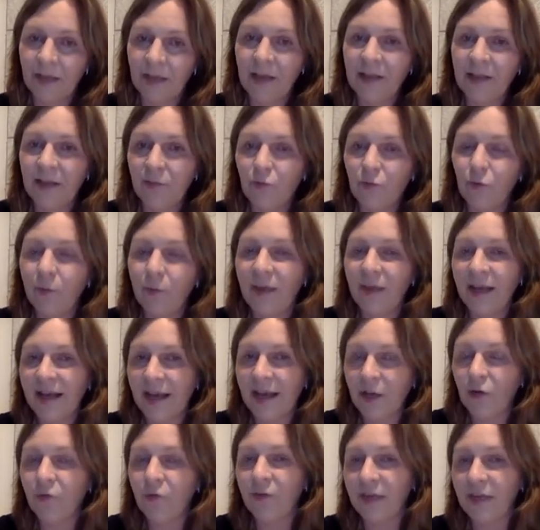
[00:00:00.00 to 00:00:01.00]
That would be a
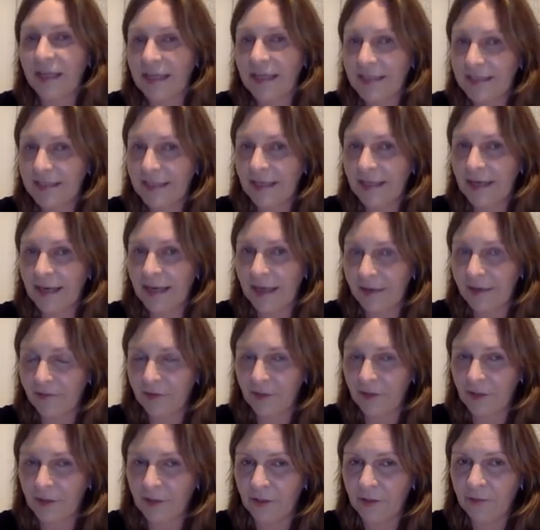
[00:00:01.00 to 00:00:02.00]
kind of easy
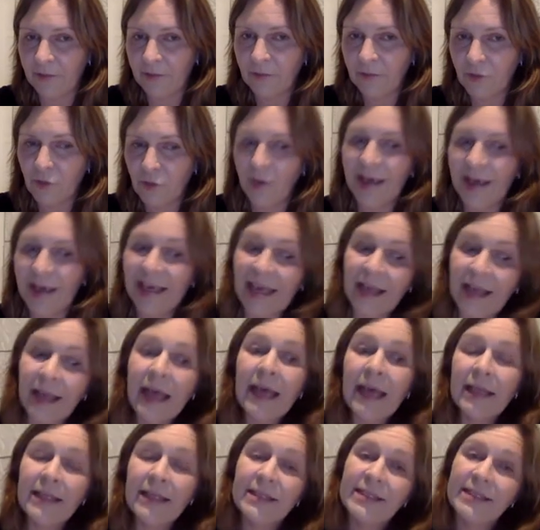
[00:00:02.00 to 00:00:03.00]
level. So
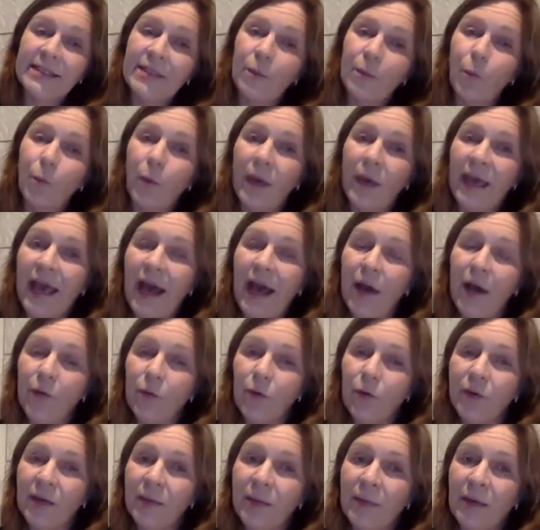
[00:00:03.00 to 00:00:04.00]
again, this is the way how
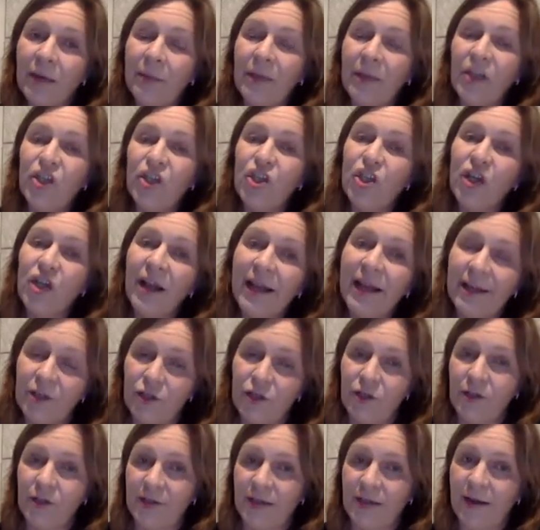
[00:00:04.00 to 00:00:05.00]
you can maybe
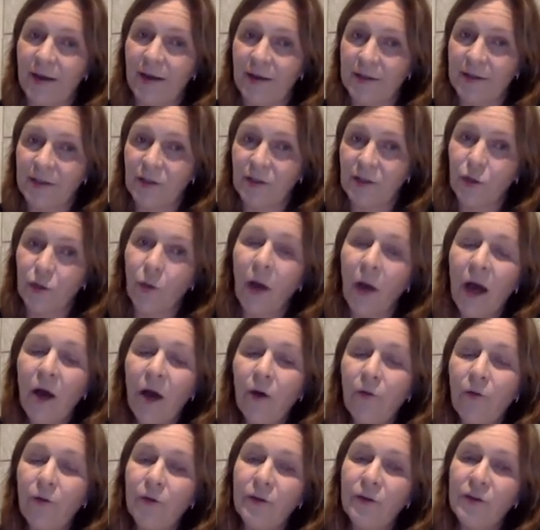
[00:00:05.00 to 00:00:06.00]
challenge the task. So
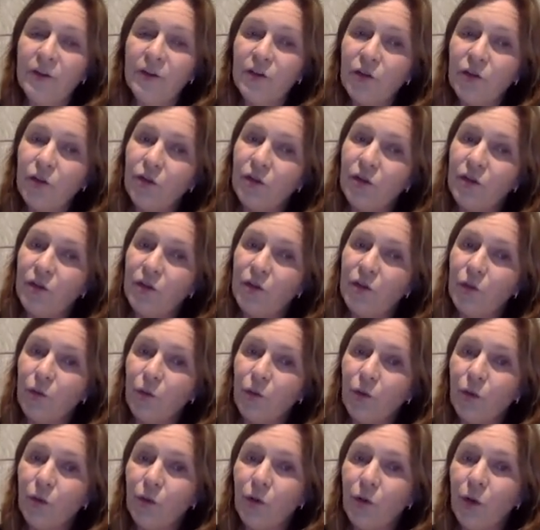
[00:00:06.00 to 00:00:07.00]
for the students
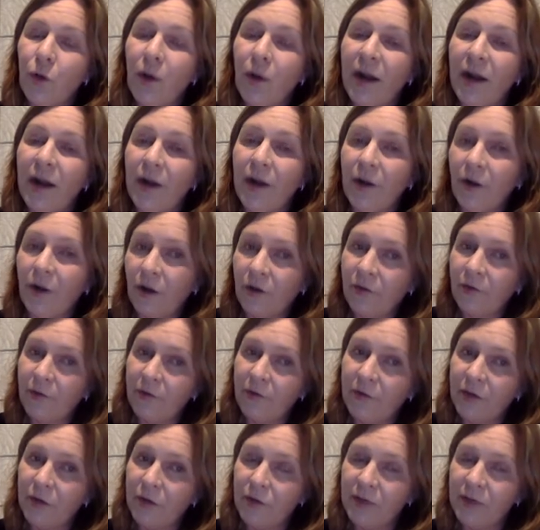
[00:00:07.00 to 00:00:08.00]
who you know are not
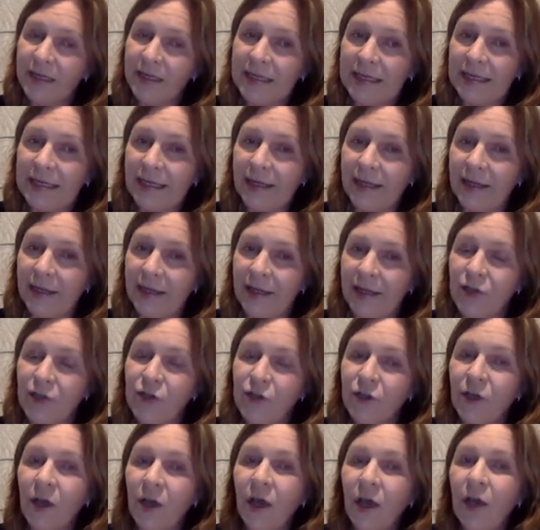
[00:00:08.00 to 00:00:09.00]
very good at
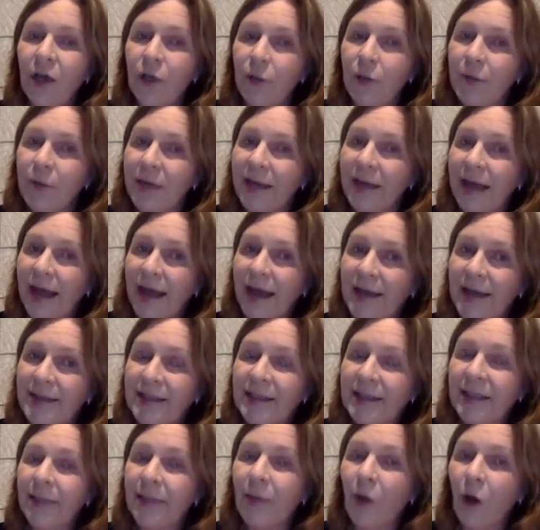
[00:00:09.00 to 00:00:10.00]
English, you can ask
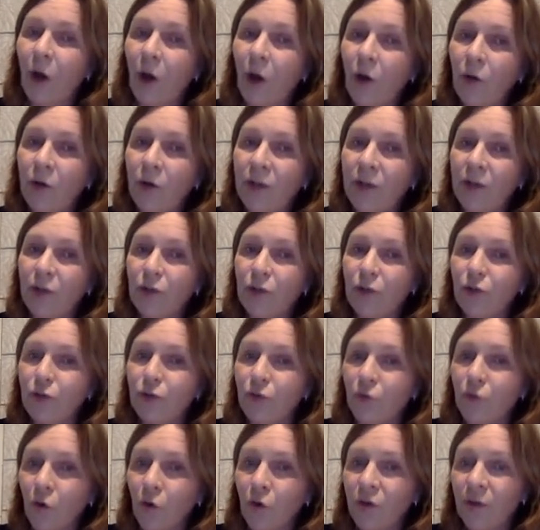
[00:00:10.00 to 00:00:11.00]
them only to
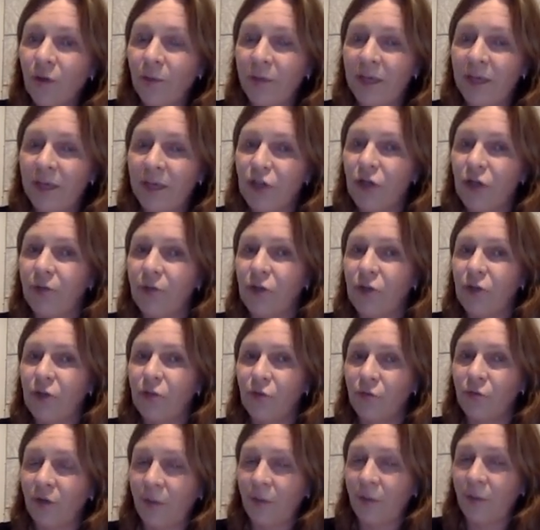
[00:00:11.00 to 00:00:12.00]
draw the picture which
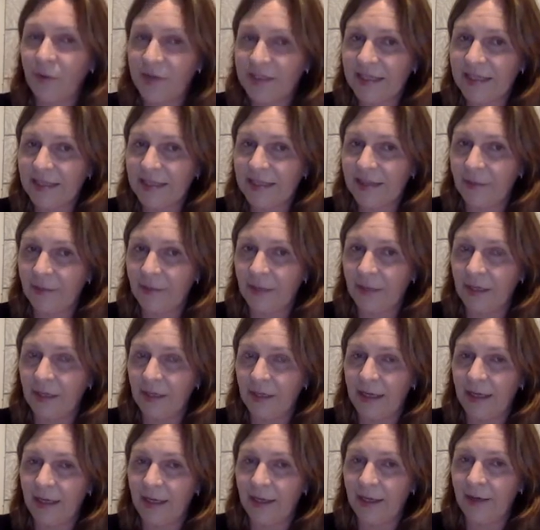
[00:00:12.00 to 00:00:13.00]
would represent the
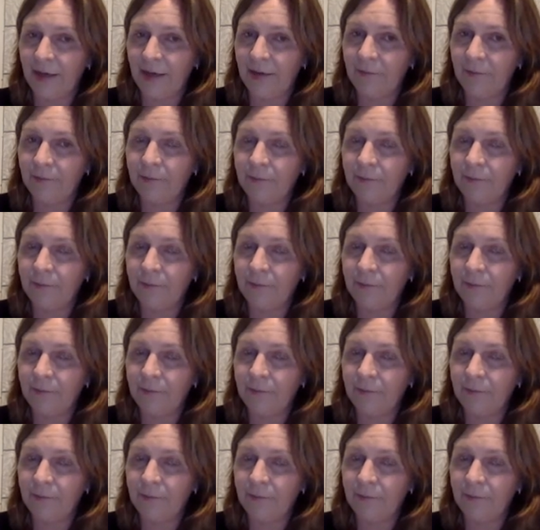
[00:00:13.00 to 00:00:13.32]
meaning